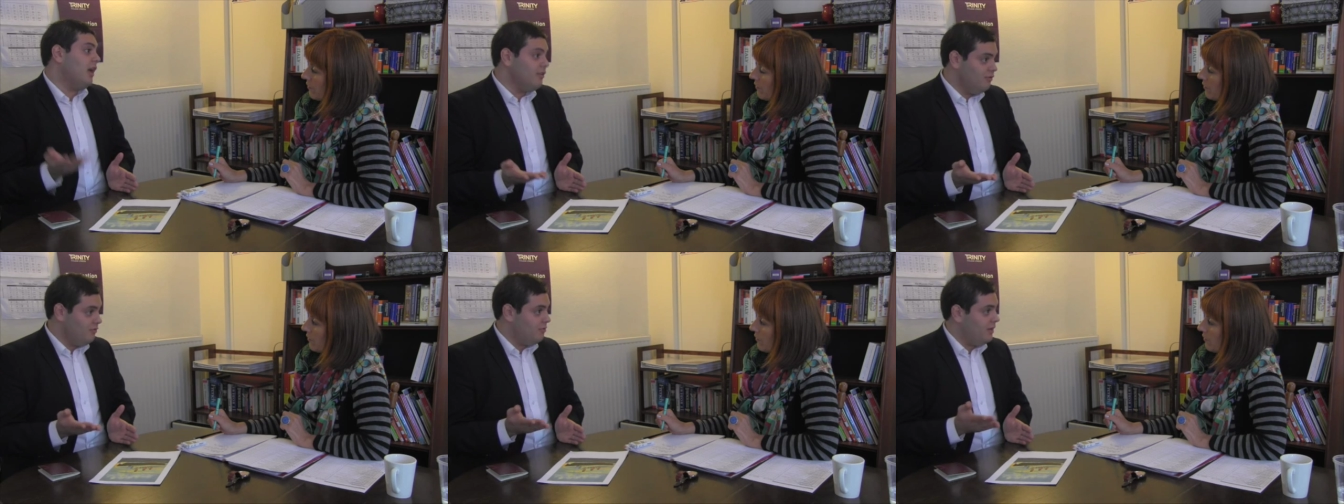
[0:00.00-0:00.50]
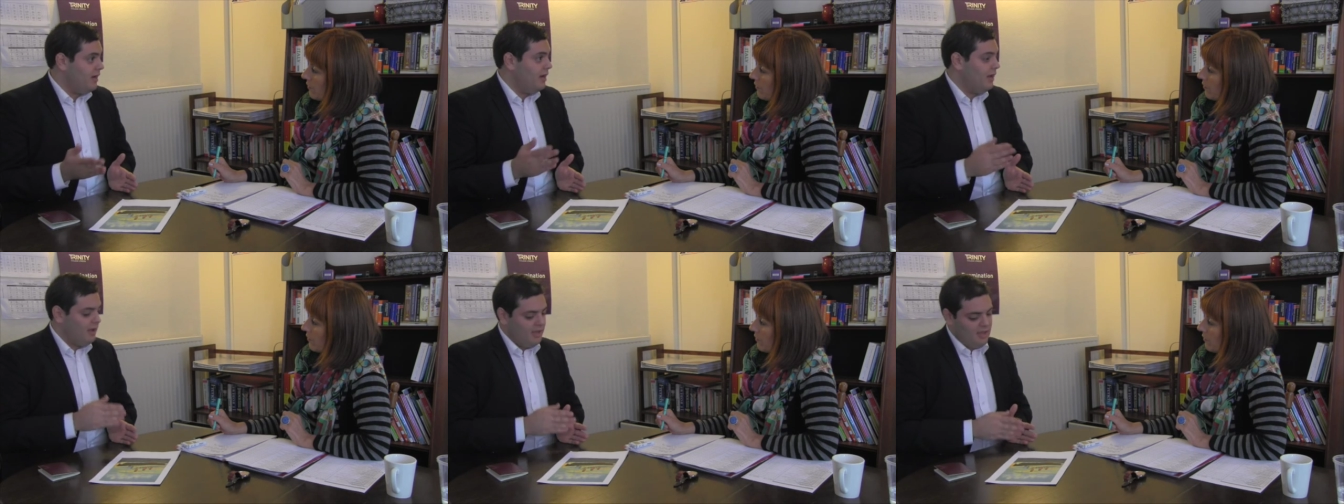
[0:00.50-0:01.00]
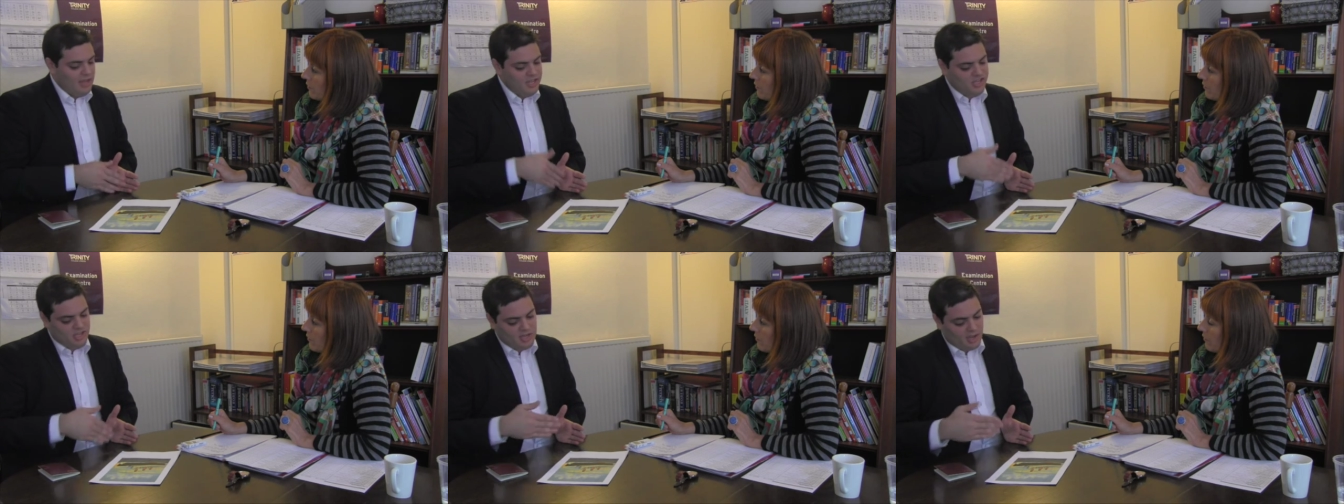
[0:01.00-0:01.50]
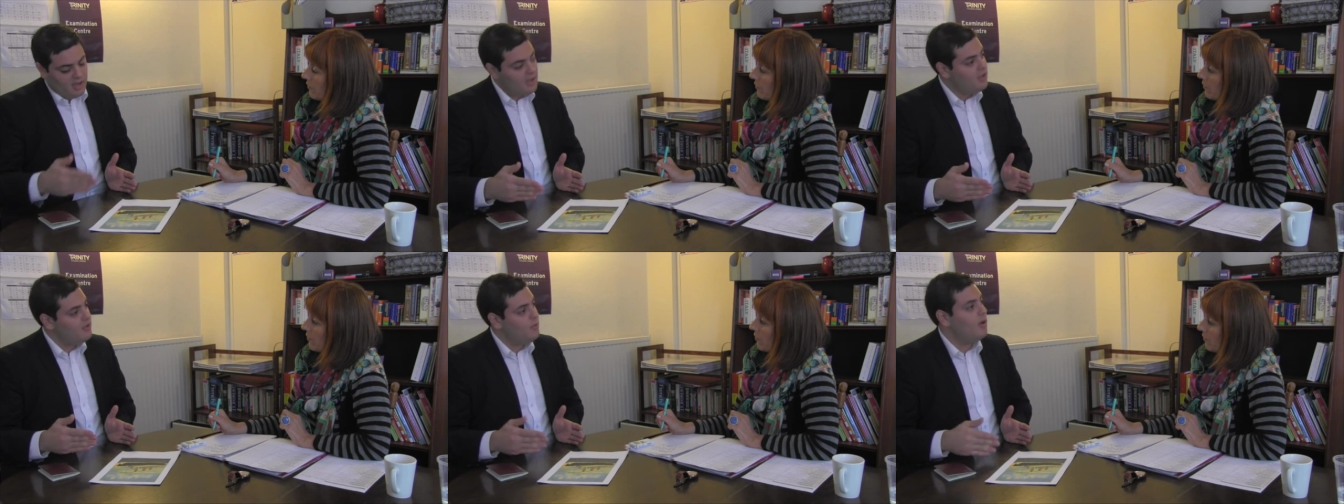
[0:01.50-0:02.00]
country, like each day
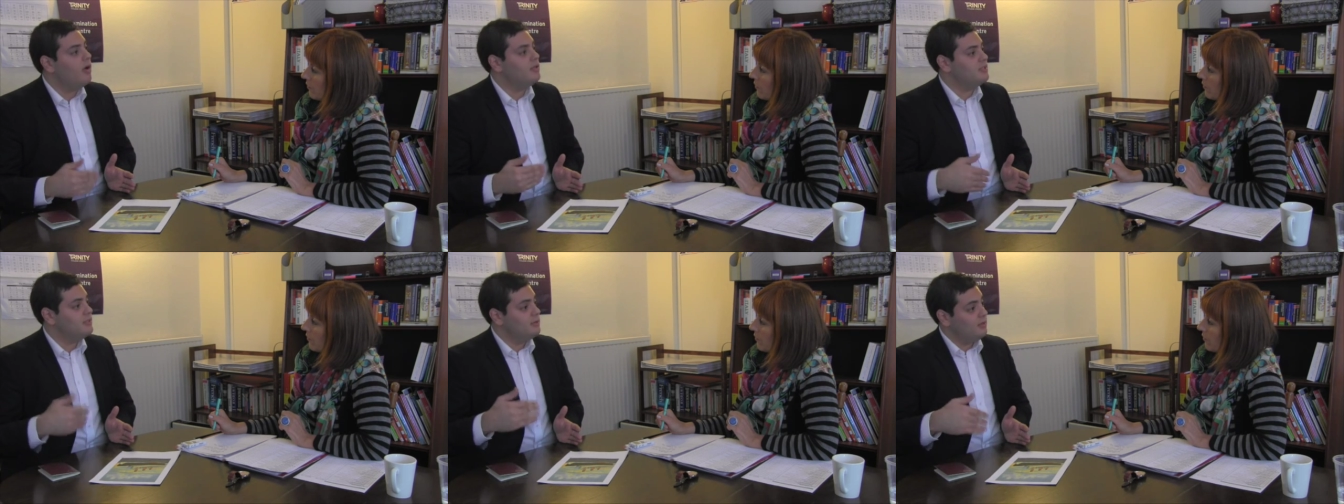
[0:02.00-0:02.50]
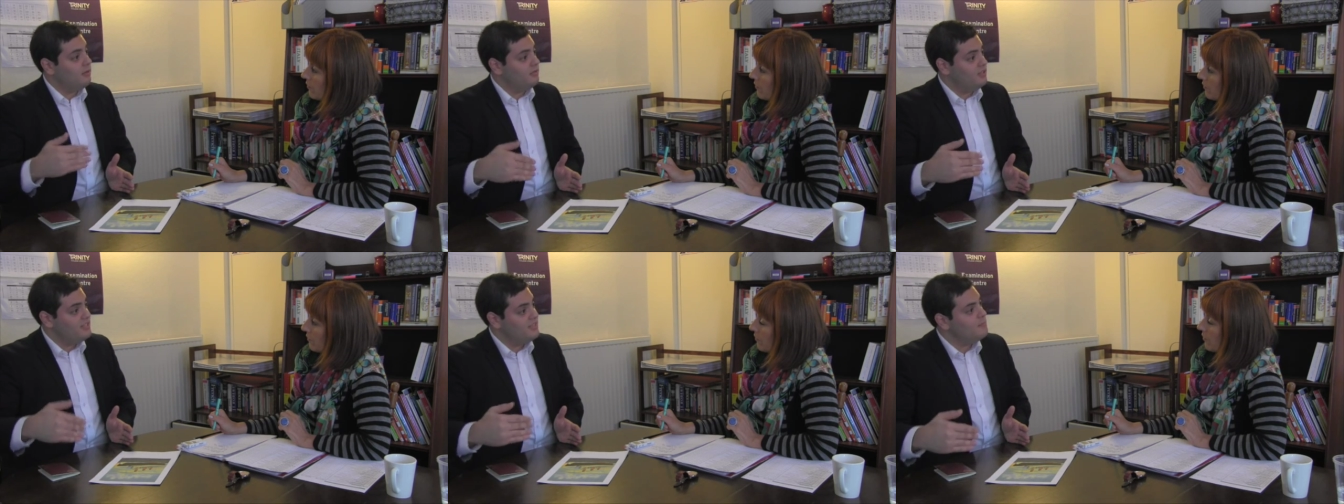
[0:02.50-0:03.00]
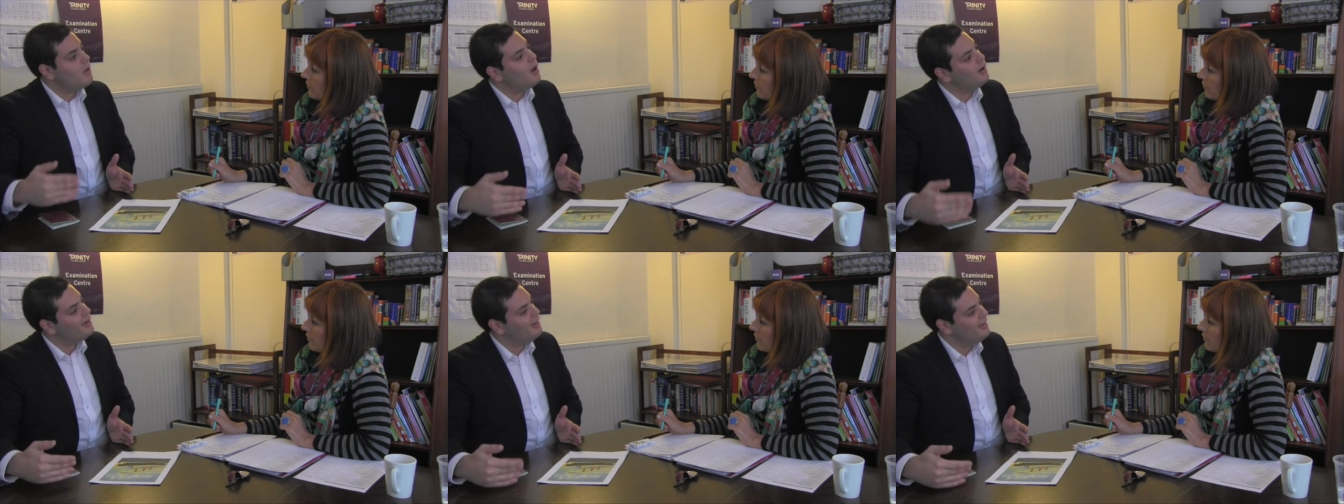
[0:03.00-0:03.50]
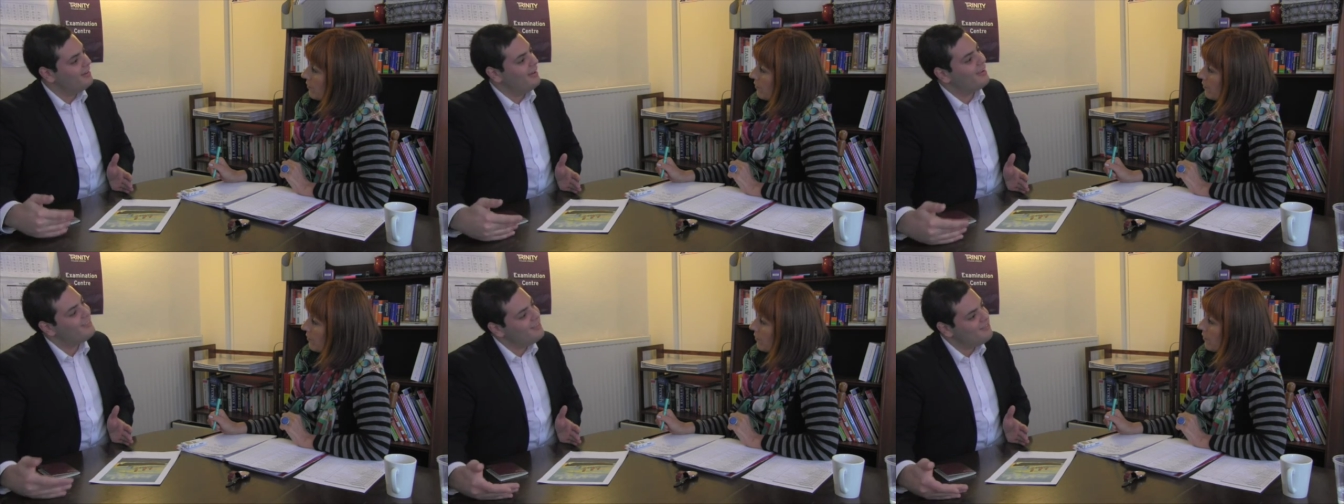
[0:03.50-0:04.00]
you are disembarking in
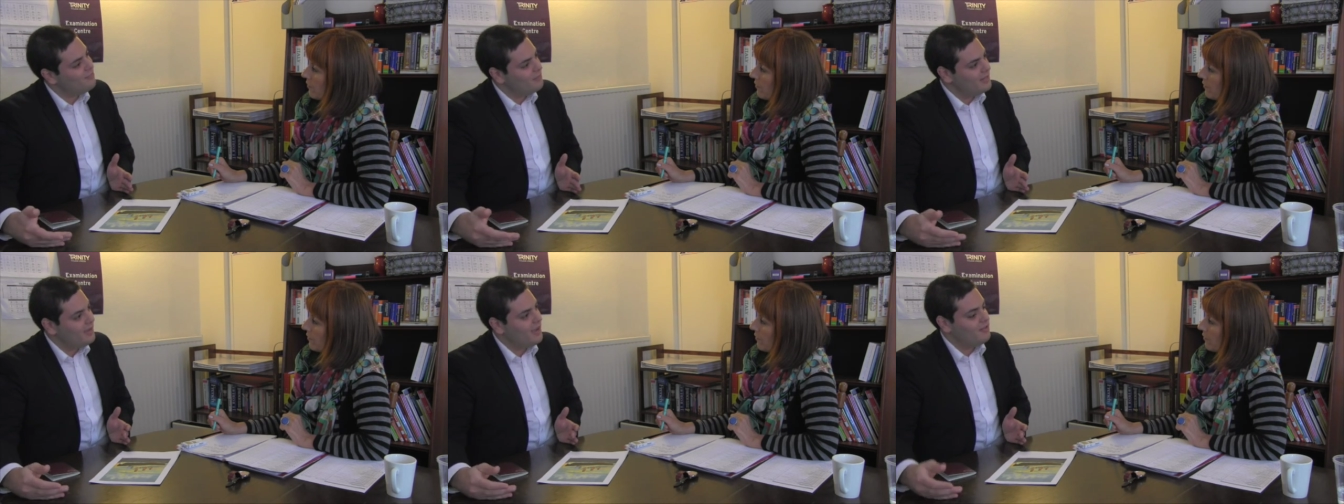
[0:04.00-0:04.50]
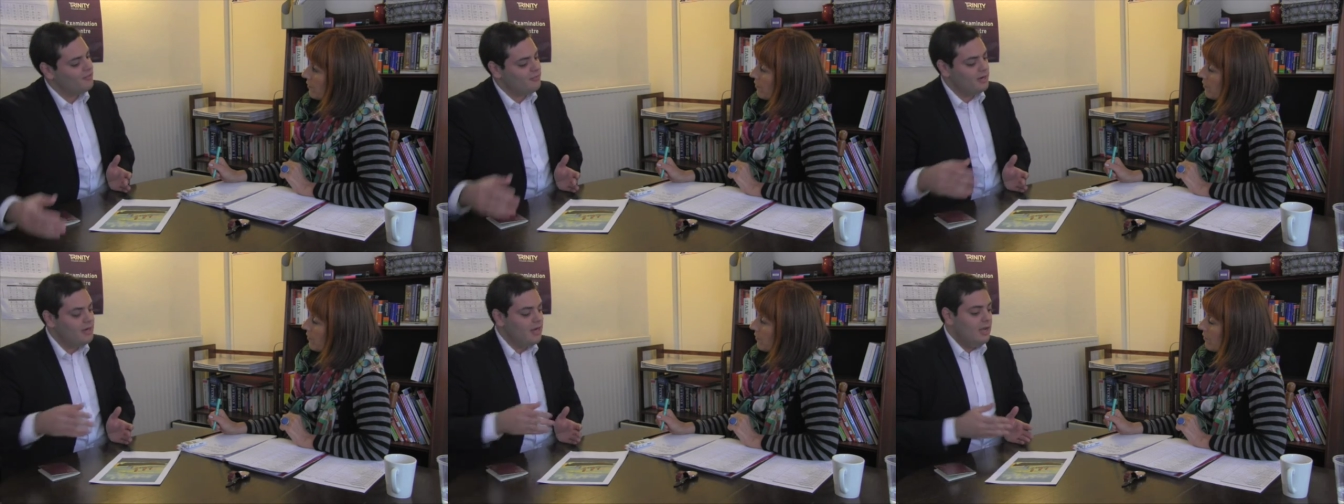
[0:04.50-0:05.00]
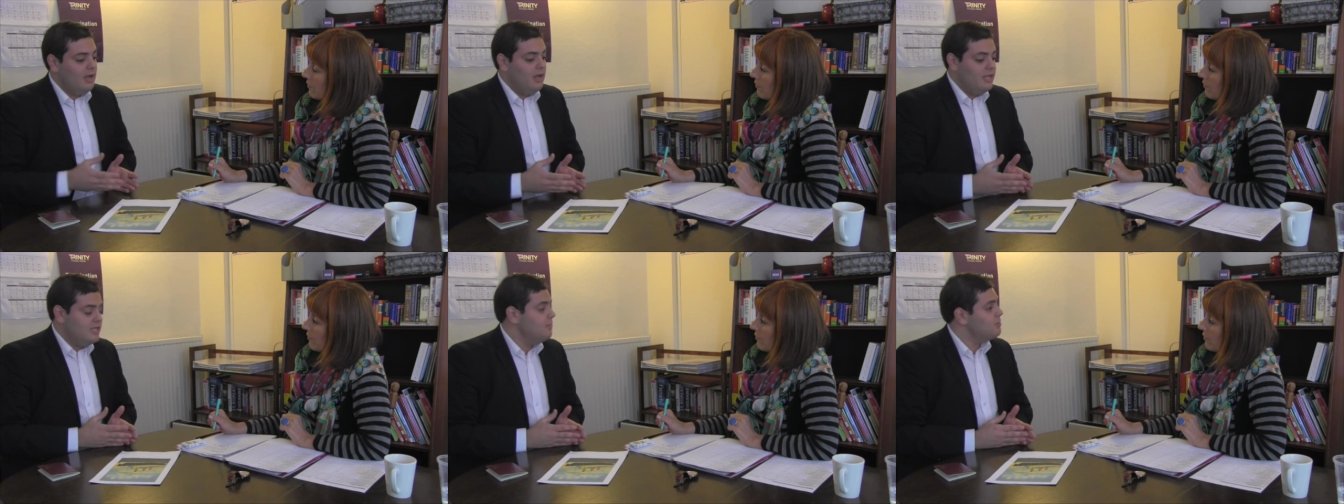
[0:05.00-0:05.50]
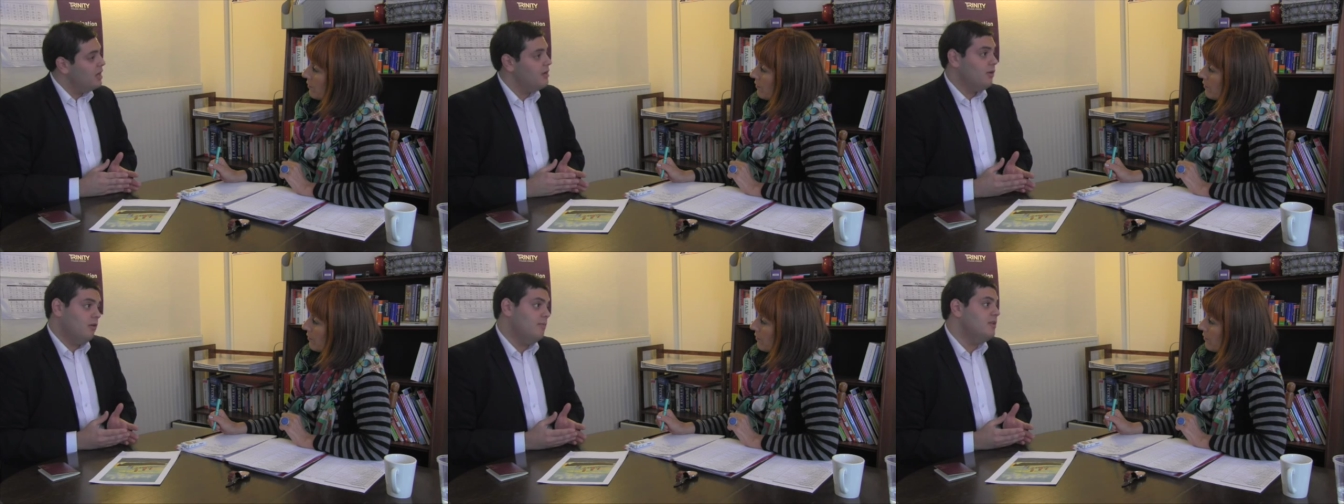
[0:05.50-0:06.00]
a different country. Sometimes
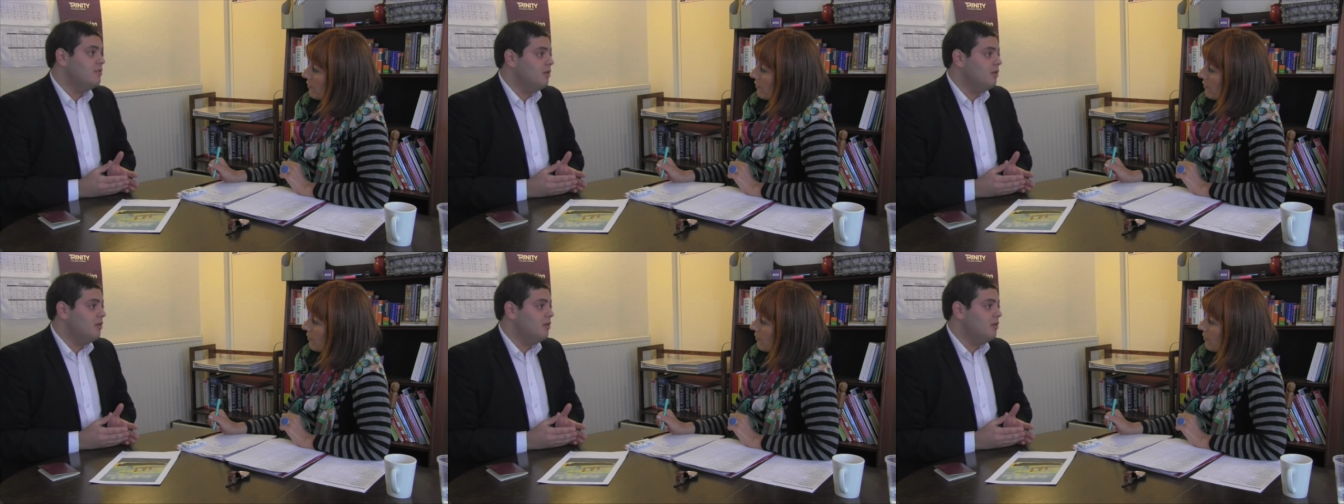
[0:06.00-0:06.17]
it could be